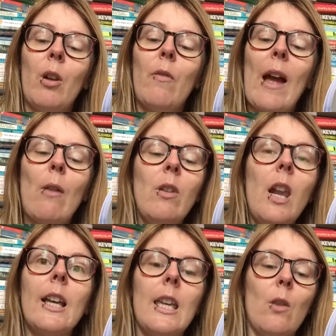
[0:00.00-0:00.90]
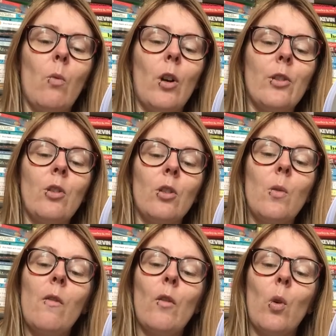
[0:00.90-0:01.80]
of how lucky he was not to
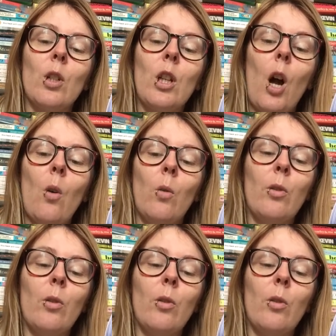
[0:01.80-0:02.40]
have caught a cold